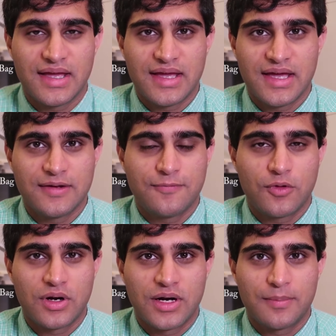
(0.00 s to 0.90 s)
And
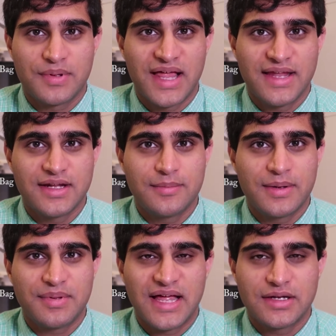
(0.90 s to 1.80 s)
for platinum
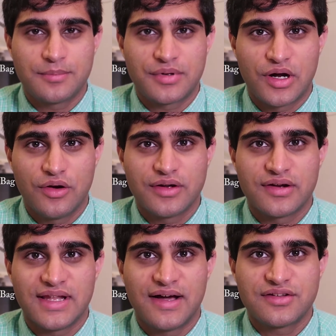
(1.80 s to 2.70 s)
and platinum pro,
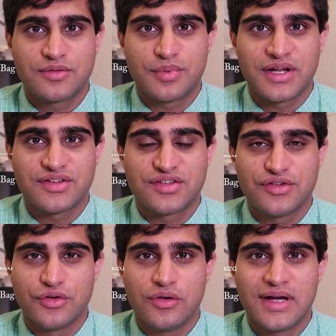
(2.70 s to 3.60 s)
you're allowed to bring
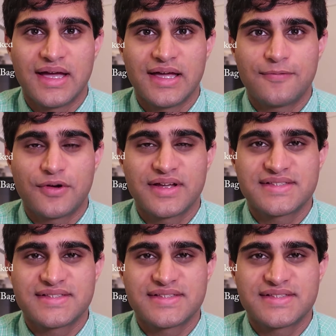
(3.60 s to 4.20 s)
2. And for